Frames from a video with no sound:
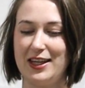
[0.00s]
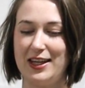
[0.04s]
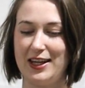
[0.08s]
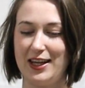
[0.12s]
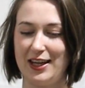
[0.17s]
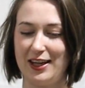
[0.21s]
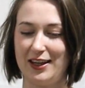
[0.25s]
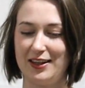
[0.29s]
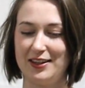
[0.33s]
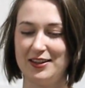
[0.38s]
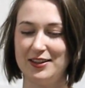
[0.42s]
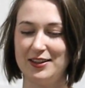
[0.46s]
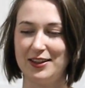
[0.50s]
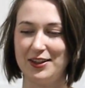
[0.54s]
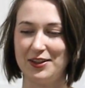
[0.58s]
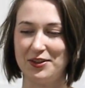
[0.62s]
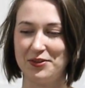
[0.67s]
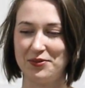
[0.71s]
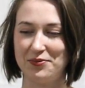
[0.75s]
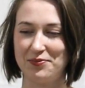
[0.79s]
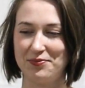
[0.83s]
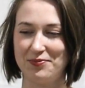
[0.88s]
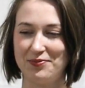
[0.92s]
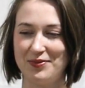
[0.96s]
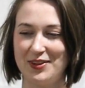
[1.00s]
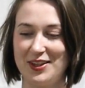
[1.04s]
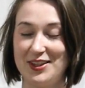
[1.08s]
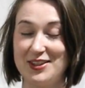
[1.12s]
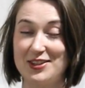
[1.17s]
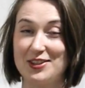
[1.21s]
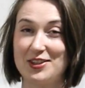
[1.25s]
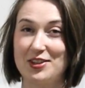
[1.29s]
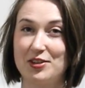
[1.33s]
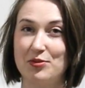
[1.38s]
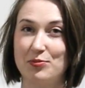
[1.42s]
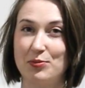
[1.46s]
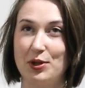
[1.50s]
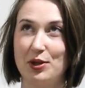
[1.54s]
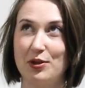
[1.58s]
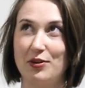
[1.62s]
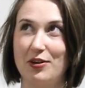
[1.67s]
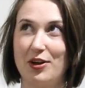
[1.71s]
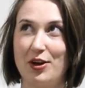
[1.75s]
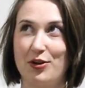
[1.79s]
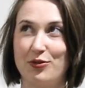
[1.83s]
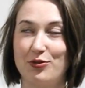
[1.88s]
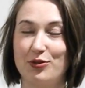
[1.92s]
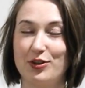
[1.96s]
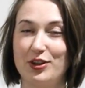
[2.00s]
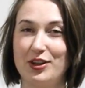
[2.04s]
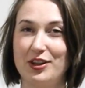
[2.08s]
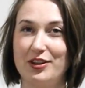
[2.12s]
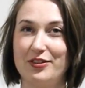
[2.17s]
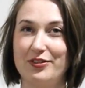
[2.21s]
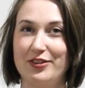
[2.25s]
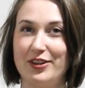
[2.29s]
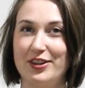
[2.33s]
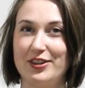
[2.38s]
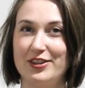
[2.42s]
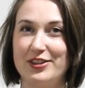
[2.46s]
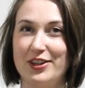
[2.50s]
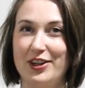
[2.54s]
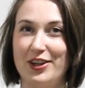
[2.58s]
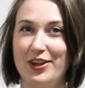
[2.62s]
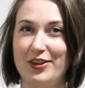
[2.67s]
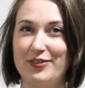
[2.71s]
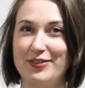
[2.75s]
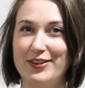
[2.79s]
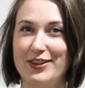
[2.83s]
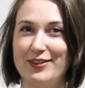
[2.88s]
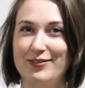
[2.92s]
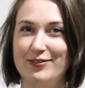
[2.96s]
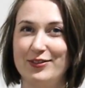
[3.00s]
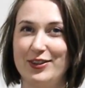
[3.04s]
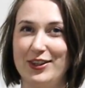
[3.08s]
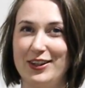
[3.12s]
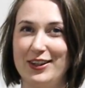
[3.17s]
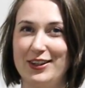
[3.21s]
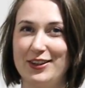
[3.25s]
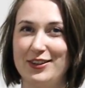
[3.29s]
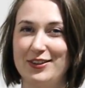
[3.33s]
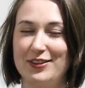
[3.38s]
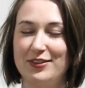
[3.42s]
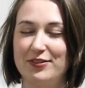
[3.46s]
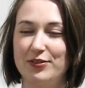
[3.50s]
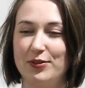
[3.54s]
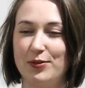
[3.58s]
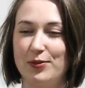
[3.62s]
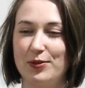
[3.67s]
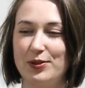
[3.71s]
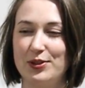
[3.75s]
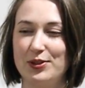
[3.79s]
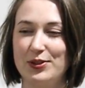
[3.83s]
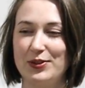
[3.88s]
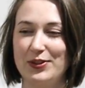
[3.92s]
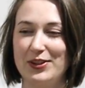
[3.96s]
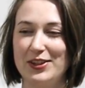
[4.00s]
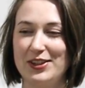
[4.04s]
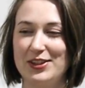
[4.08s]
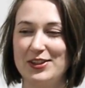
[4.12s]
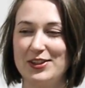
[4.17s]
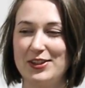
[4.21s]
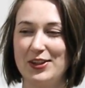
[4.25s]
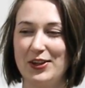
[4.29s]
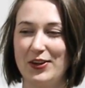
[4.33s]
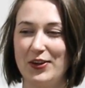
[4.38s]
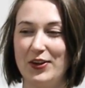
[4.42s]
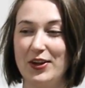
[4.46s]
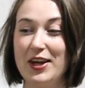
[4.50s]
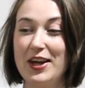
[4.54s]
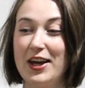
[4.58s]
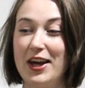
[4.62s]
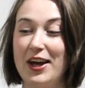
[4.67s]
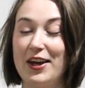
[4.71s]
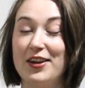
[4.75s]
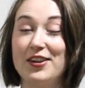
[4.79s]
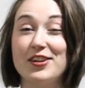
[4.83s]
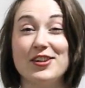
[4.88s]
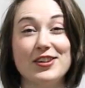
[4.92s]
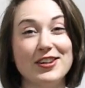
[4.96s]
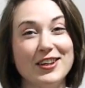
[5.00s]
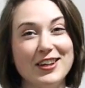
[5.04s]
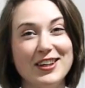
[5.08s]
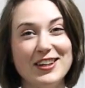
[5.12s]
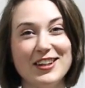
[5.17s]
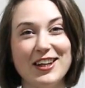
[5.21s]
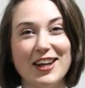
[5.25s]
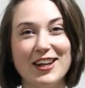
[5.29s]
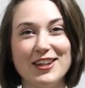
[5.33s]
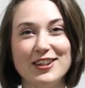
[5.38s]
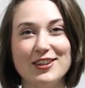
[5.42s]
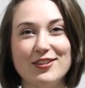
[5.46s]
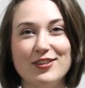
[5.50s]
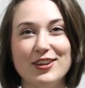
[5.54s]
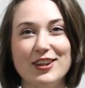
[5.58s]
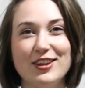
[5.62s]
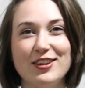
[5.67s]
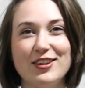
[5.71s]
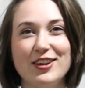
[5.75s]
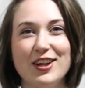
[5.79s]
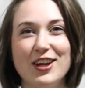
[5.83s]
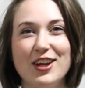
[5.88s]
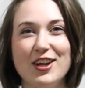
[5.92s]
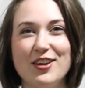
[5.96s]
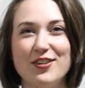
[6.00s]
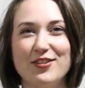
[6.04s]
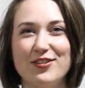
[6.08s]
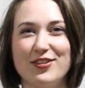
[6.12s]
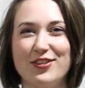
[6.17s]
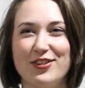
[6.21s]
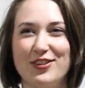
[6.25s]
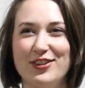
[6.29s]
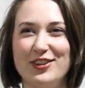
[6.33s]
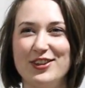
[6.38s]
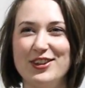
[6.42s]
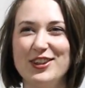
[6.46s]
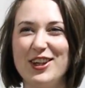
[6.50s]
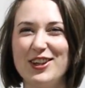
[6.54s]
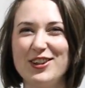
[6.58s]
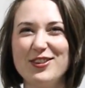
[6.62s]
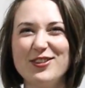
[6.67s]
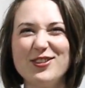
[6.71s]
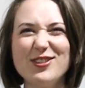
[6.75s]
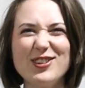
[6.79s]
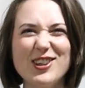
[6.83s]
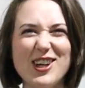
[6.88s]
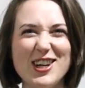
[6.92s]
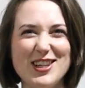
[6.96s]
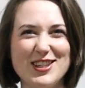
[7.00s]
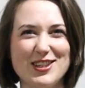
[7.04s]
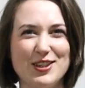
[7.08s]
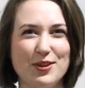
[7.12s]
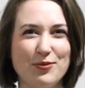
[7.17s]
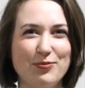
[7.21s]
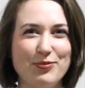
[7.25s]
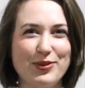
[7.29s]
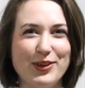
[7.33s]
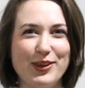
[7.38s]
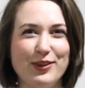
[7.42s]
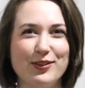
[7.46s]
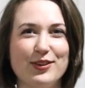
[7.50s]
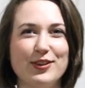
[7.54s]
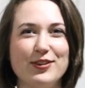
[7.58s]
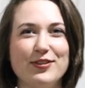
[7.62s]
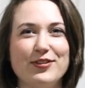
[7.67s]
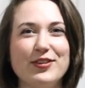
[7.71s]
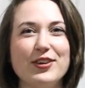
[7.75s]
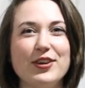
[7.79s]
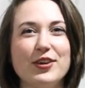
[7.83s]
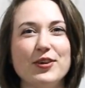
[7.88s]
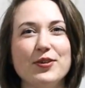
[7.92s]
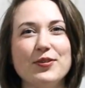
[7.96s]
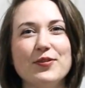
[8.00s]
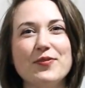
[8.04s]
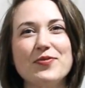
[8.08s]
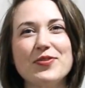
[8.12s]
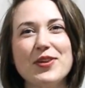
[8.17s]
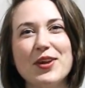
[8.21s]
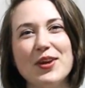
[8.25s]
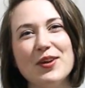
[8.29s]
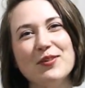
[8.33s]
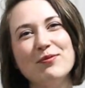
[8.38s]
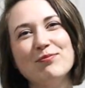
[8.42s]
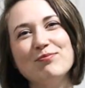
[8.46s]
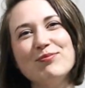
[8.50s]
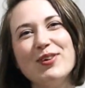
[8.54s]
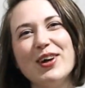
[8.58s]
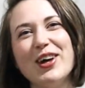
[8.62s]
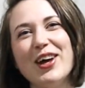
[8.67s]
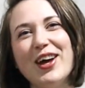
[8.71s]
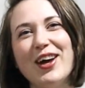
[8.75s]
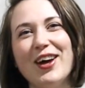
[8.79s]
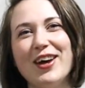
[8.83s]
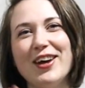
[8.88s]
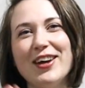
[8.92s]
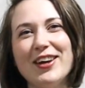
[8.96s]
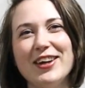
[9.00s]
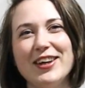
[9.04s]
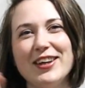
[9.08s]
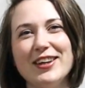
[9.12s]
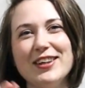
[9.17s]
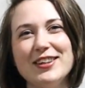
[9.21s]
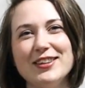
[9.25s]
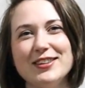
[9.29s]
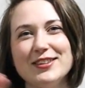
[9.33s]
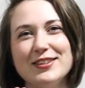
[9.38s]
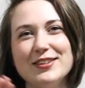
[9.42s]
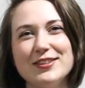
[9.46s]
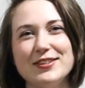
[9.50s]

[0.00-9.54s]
yeah, it's gonna be a really fun time, and I'm really looking forward to it. So I'll see you next week for another recipe review. Bye!